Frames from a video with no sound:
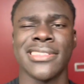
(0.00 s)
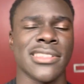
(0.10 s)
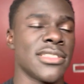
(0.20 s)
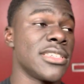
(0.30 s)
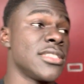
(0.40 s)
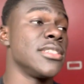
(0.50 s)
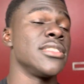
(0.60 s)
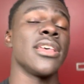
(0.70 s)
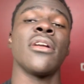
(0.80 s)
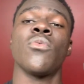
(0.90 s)
It's consistent
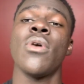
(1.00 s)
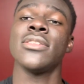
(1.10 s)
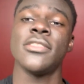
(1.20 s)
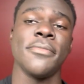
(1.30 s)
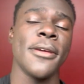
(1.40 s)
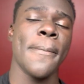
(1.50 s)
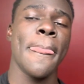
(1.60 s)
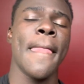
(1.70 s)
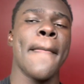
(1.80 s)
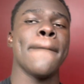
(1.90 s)
as I'd want to be.
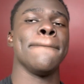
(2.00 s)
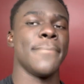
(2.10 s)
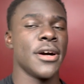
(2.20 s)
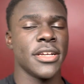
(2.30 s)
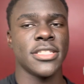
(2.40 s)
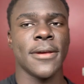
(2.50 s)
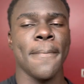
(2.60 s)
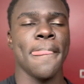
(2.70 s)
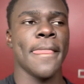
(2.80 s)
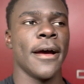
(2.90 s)
But
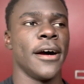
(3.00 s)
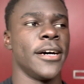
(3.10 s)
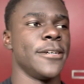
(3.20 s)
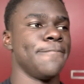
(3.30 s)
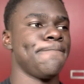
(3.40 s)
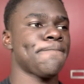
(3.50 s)
I'm